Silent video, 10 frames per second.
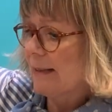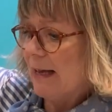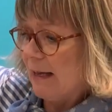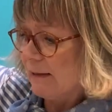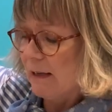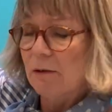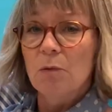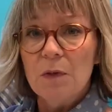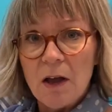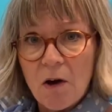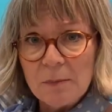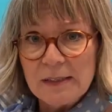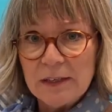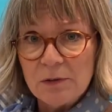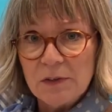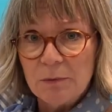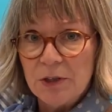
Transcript: and all the art materials that we're